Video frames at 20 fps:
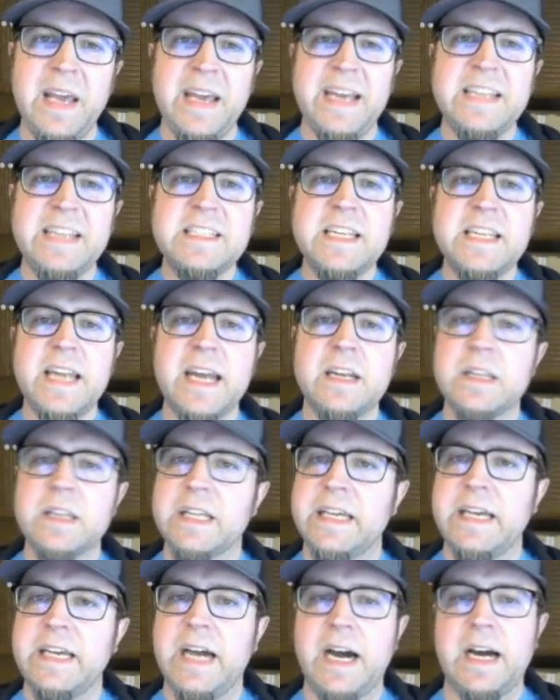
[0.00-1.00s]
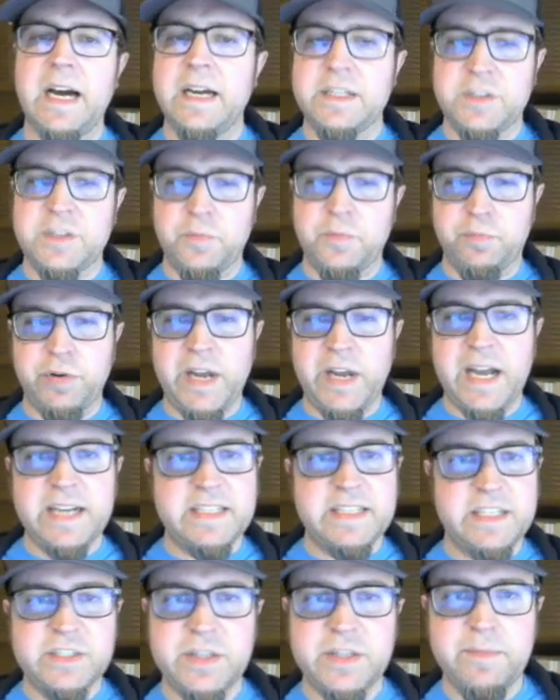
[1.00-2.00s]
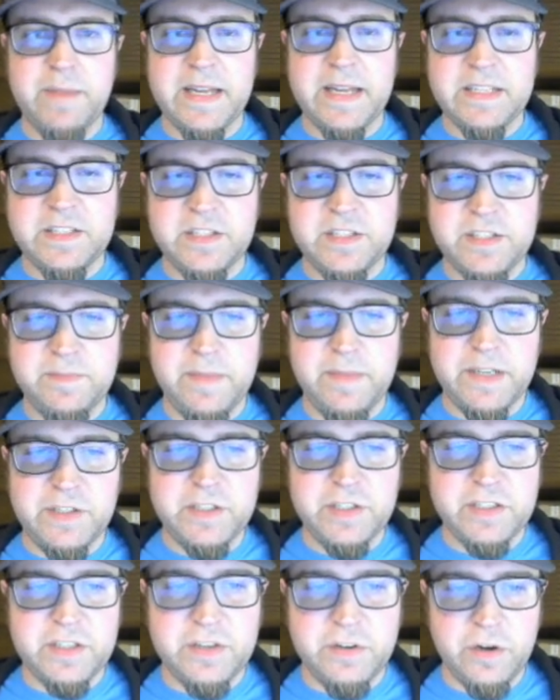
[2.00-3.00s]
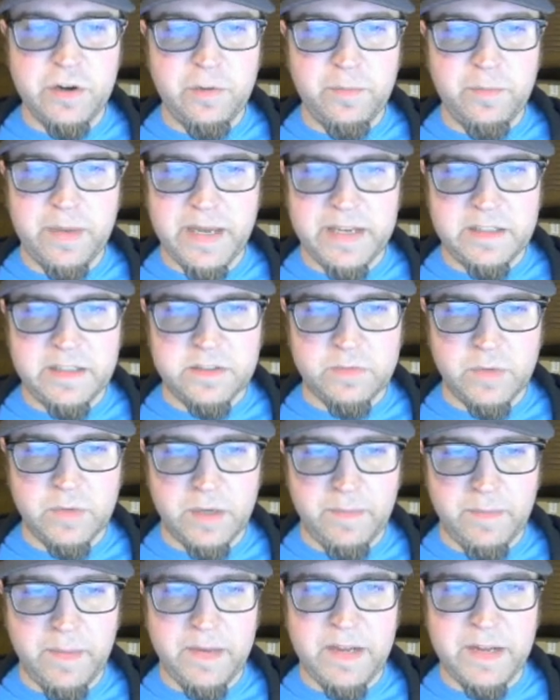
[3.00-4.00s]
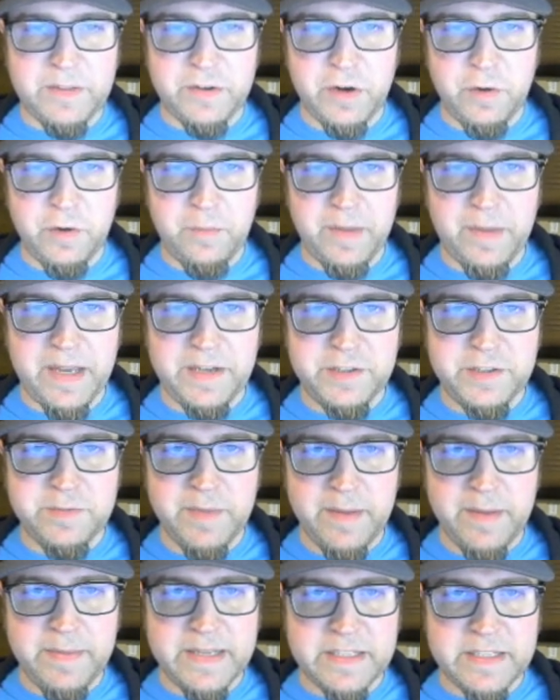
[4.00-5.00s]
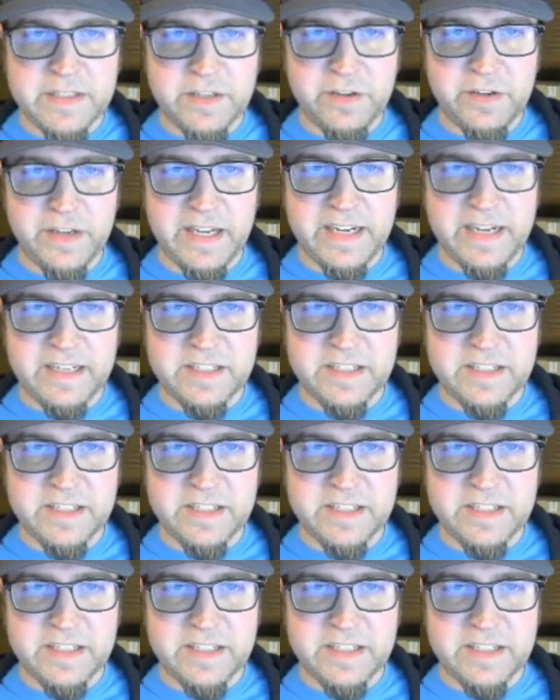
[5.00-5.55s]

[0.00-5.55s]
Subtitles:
Incidentally, so Preact actually mentions on their homepage, well, maybe not their homepage, maybe it's their getting